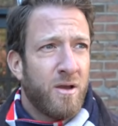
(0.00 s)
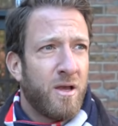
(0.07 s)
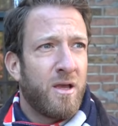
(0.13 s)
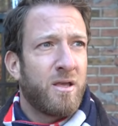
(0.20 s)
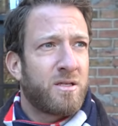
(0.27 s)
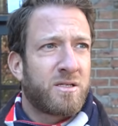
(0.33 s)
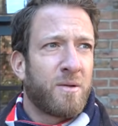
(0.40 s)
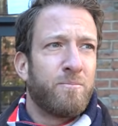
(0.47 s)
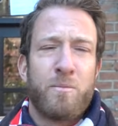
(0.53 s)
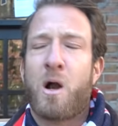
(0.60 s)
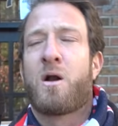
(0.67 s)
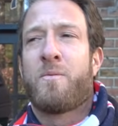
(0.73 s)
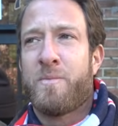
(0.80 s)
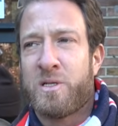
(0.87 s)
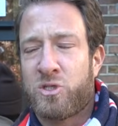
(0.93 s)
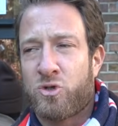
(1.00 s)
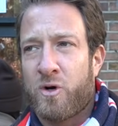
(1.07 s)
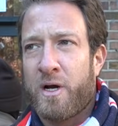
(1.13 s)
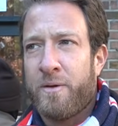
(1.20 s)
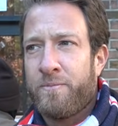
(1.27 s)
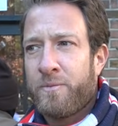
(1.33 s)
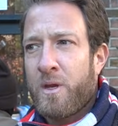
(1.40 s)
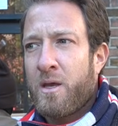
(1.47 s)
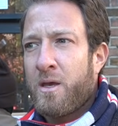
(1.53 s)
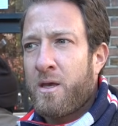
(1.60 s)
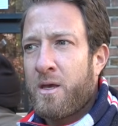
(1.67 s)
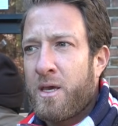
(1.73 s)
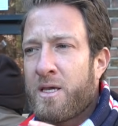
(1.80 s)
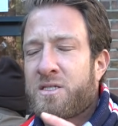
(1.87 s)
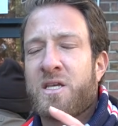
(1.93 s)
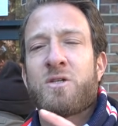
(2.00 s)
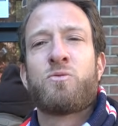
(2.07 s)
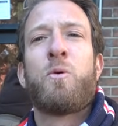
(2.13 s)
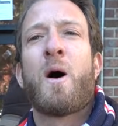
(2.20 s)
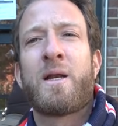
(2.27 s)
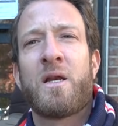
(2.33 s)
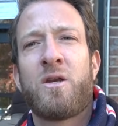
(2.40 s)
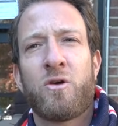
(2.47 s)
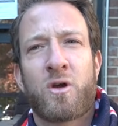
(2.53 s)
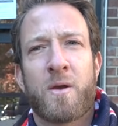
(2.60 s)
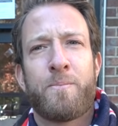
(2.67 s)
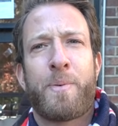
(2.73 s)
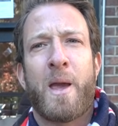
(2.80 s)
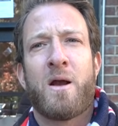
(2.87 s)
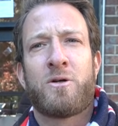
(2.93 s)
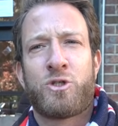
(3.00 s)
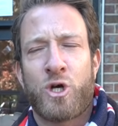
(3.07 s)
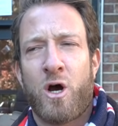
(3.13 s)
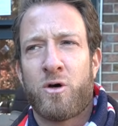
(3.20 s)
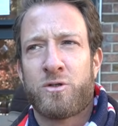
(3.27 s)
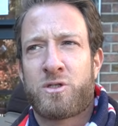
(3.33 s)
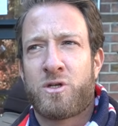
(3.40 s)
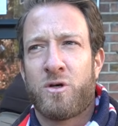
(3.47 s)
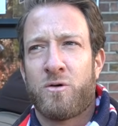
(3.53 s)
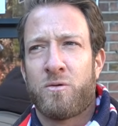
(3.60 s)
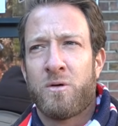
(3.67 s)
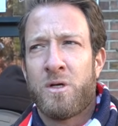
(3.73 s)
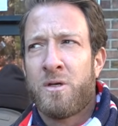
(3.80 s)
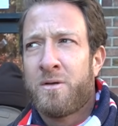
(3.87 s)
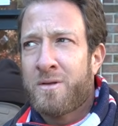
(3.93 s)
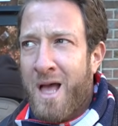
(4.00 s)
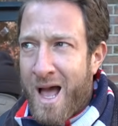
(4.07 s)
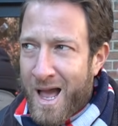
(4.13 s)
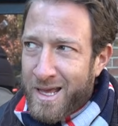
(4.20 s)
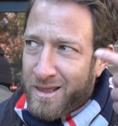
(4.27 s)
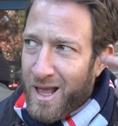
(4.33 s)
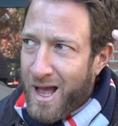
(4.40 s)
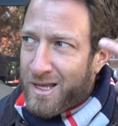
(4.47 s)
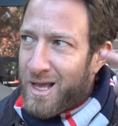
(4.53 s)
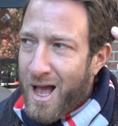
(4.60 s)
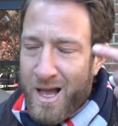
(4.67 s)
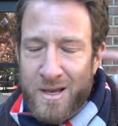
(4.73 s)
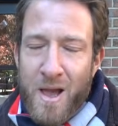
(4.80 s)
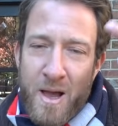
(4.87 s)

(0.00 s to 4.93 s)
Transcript: uh, some murder mystery. He says, what did you compare Joe's to? I, I, I,